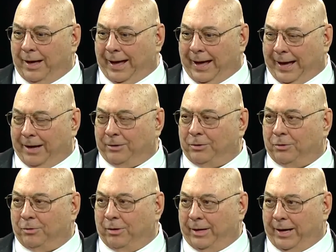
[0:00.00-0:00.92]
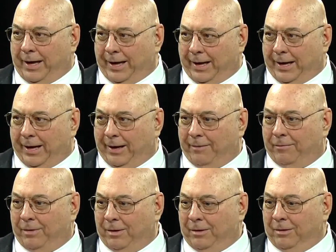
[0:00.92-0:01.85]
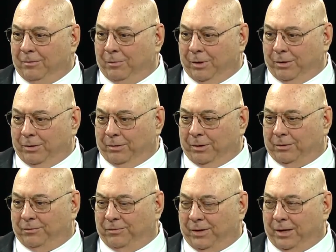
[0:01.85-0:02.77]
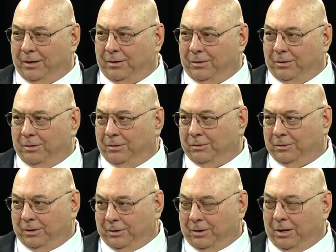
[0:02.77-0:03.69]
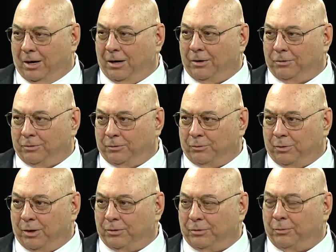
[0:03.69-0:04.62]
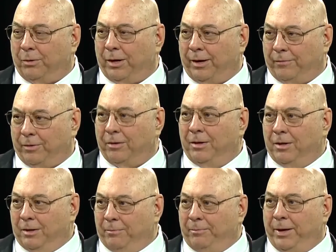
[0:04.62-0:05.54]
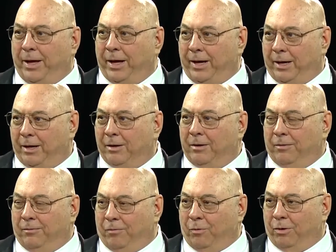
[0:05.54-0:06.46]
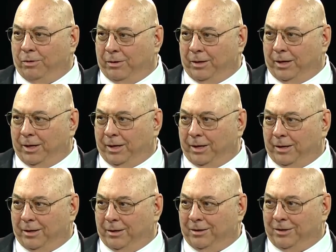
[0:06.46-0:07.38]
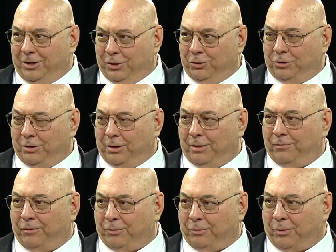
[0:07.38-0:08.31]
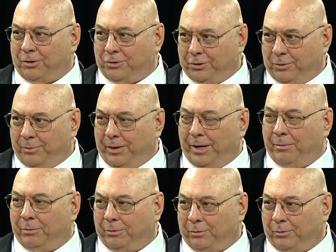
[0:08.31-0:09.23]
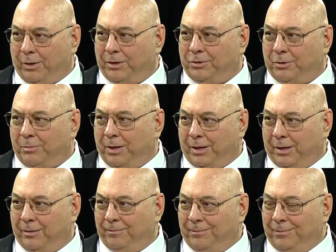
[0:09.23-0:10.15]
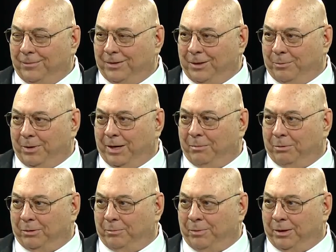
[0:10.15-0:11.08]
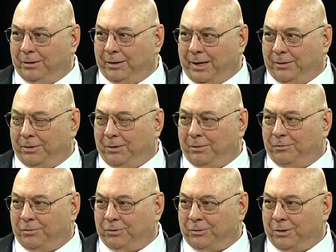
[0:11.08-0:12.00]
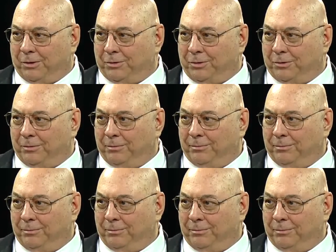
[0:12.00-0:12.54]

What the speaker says: actually have, whether it's vehicles that are cars or trucks or what have you, pay for the use of the infrastructure to be able to raise the money to be able to build out their infrastructure.